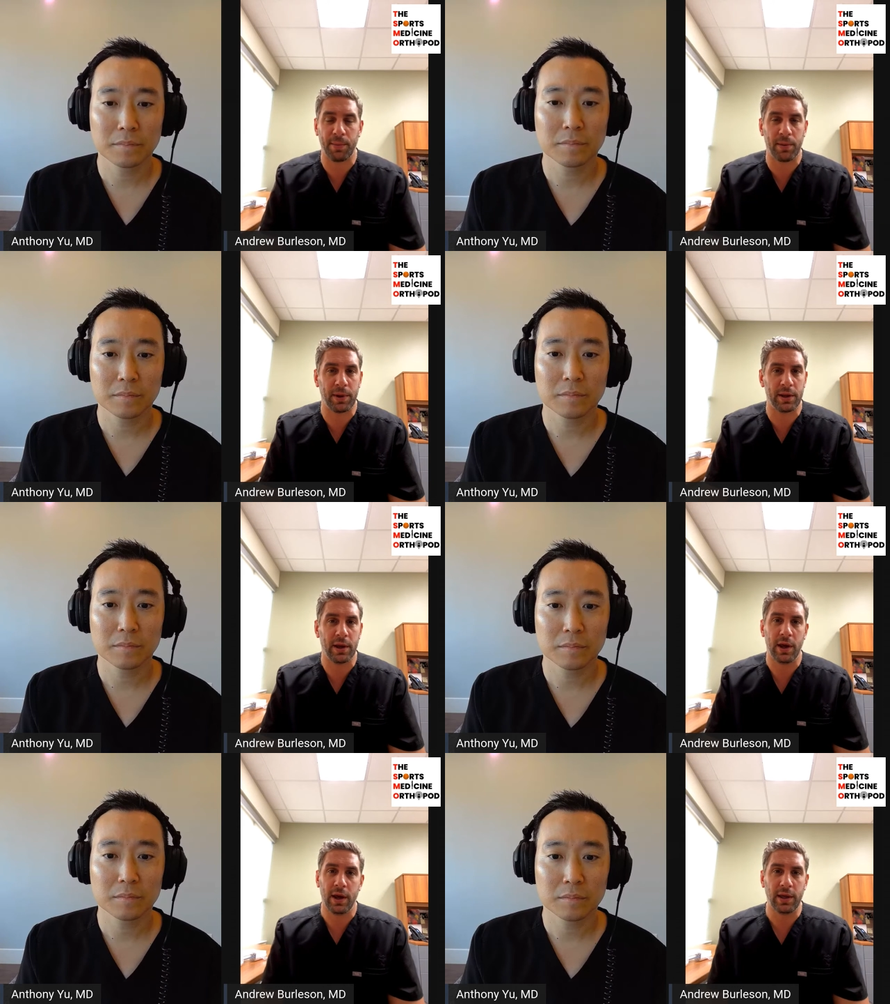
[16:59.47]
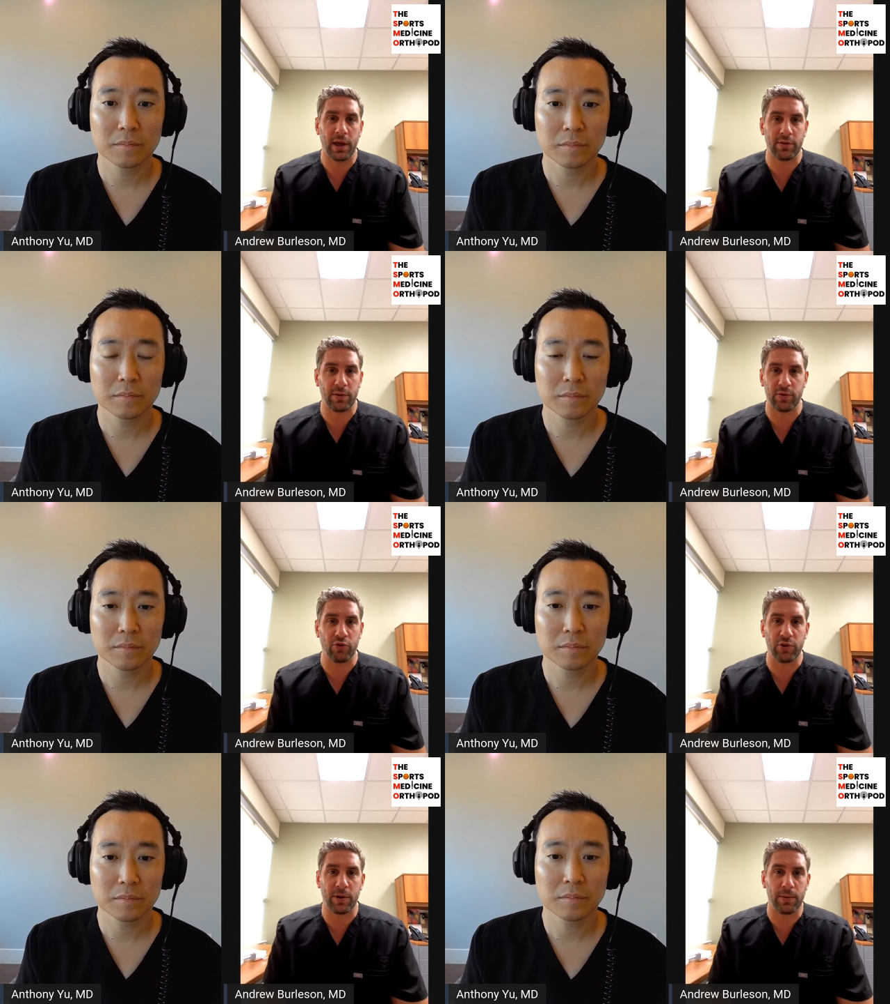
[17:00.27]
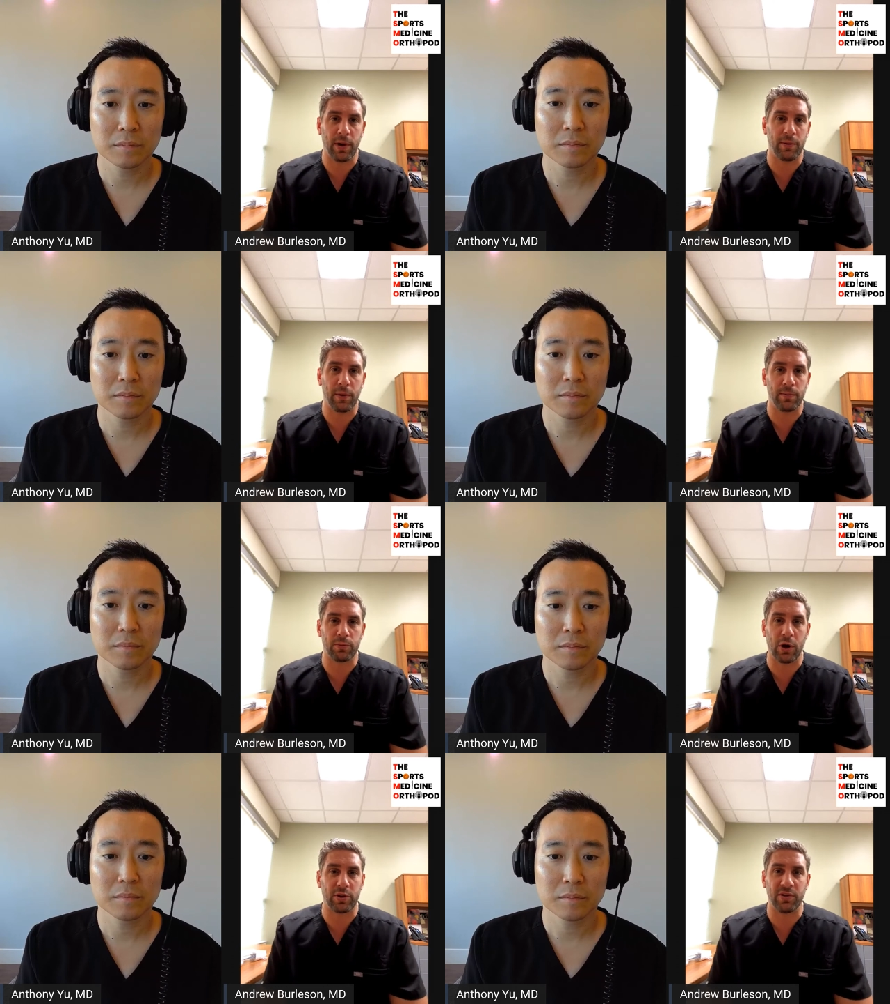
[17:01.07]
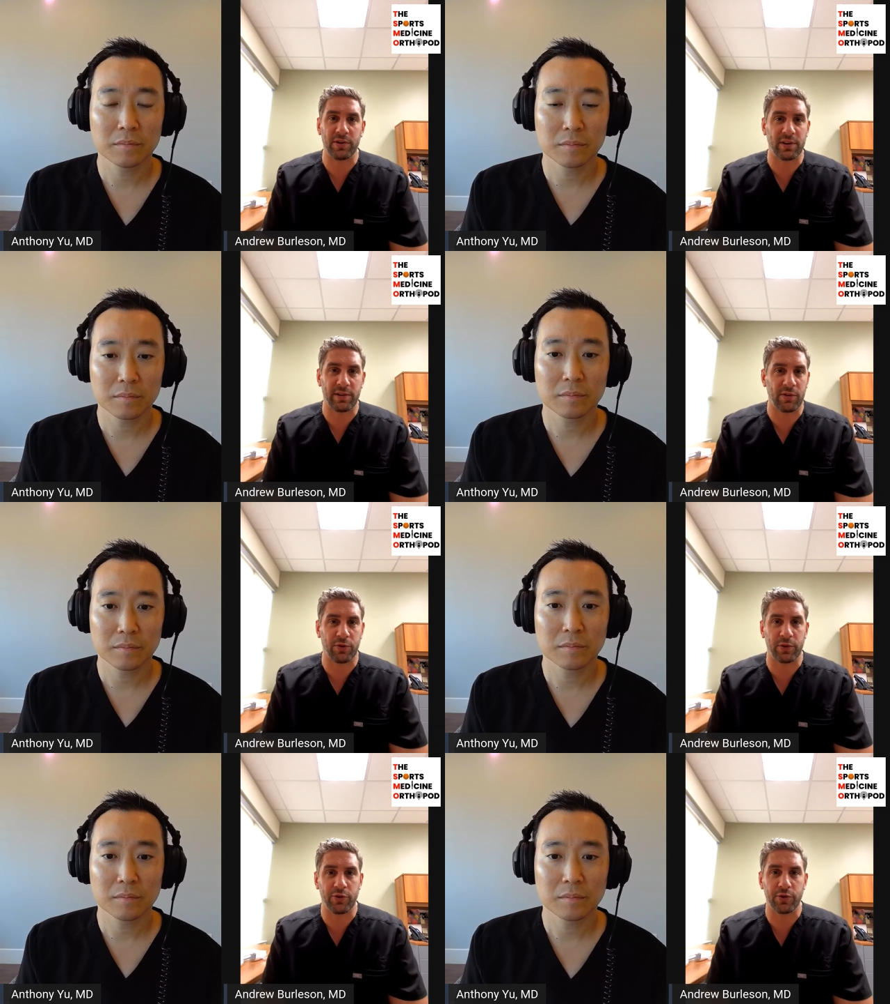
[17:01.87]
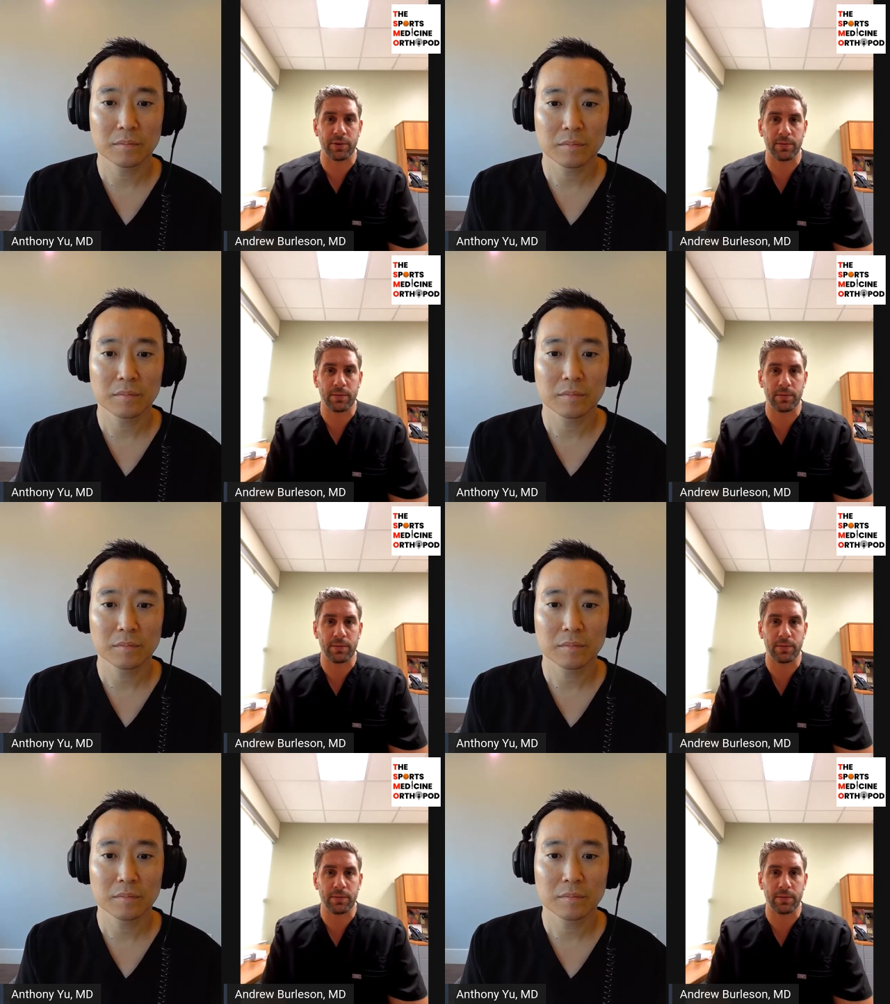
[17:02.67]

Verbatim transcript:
Speaker 1: But I mean, yeah, it's it's usually a, a relatively successful surgery.